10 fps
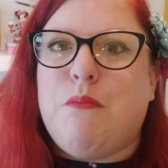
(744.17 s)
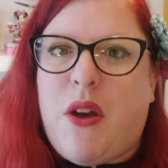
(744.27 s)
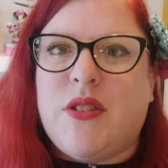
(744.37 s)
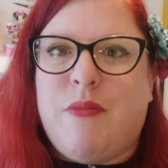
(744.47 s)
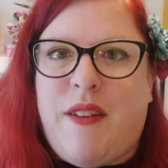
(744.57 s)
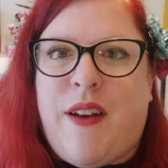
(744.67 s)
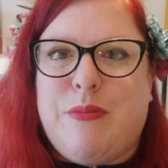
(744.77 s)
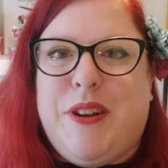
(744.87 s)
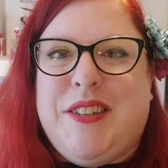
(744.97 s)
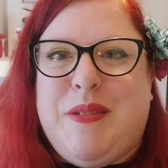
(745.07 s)
Most of my
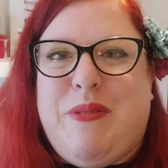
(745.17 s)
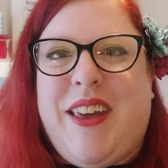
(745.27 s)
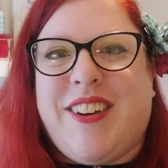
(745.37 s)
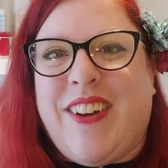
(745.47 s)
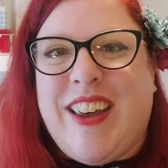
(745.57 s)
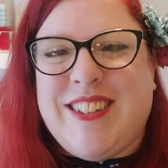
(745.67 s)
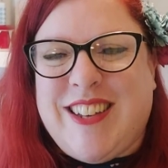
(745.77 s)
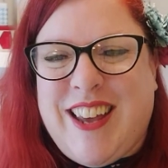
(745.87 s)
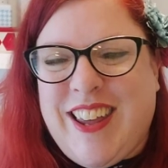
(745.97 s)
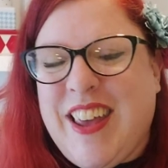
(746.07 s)
fabric is a bit
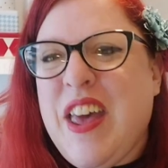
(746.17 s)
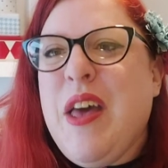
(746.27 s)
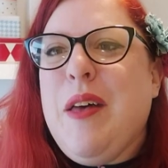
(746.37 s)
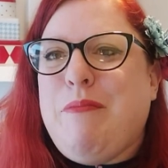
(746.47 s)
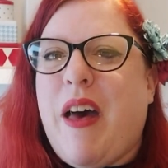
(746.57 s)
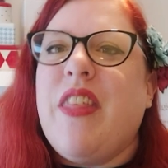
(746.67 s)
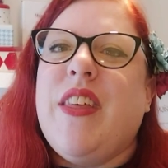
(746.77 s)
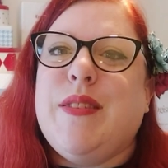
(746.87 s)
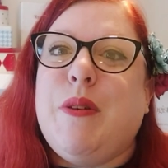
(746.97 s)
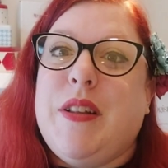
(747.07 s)
crazy, but
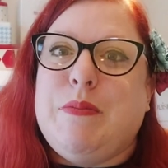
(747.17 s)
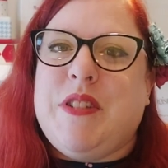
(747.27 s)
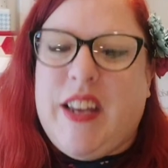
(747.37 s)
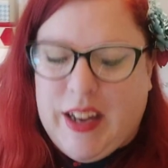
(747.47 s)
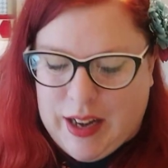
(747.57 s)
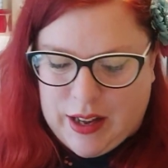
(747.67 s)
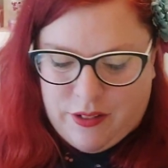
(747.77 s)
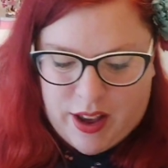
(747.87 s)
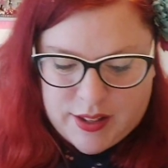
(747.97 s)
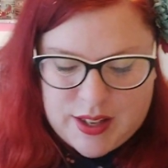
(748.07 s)
this one is particularly
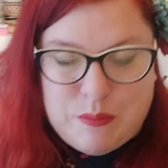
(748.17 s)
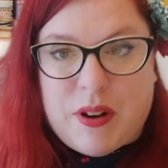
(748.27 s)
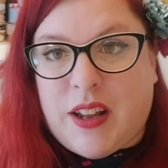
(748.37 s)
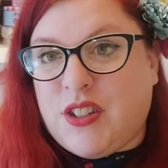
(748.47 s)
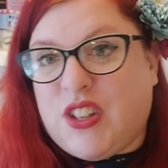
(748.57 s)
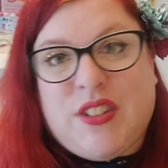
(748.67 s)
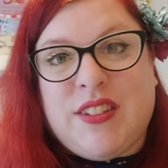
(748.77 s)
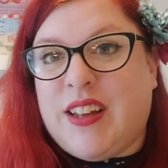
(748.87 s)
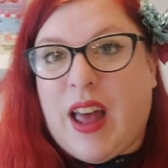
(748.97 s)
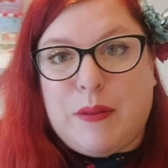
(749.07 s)
crazy, but I
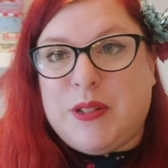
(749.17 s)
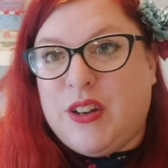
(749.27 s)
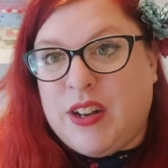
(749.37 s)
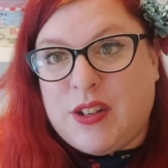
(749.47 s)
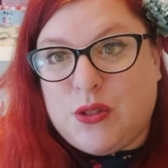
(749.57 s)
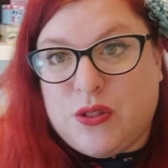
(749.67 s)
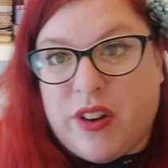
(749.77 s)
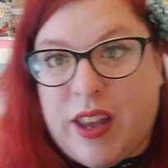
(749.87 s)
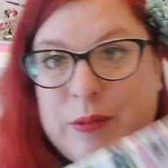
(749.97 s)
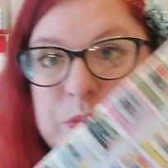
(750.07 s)
just absolutely adore
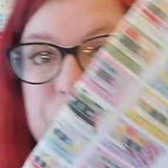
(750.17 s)
it.